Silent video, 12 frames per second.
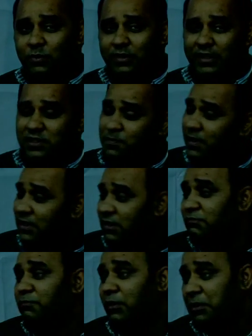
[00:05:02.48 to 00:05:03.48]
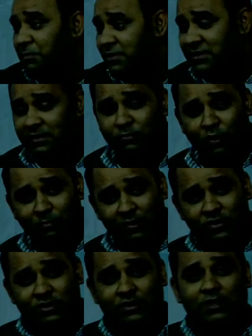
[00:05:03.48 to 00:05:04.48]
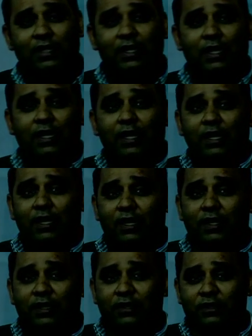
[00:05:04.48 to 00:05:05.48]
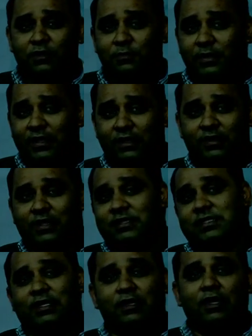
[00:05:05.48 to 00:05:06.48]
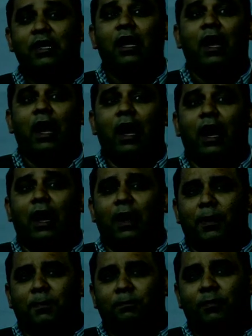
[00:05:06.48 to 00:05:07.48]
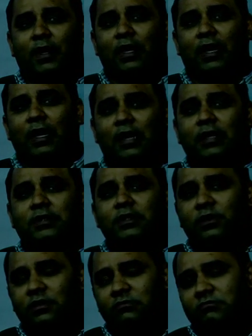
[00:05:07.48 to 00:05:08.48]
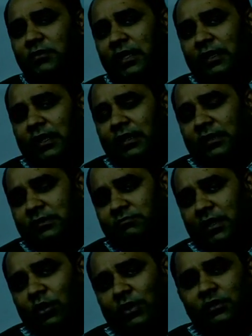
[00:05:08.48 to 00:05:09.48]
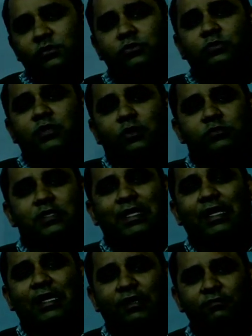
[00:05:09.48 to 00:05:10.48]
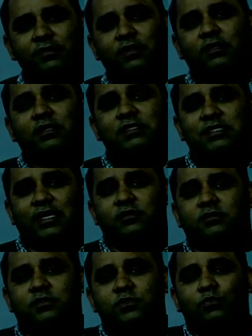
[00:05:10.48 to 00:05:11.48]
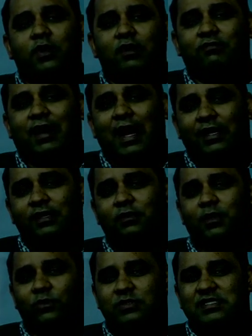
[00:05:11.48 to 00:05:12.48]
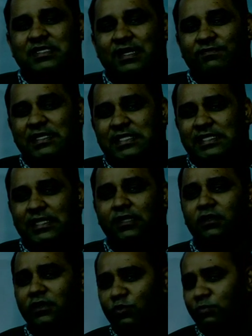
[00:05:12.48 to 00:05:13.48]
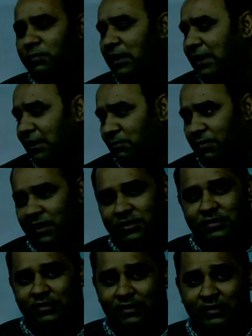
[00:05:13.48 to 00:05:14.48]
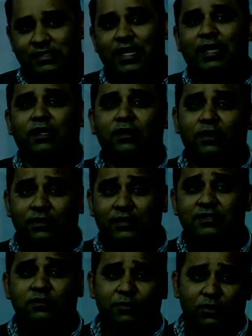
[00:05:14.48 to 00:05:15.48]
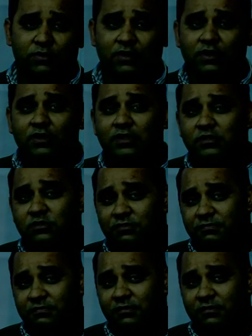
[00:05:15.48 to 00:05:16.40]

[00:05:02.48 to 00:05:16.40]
we are expecting 40% population in urban areas. And according to 2011 census, we have added about 17 new million plus cities, and that's about an increase of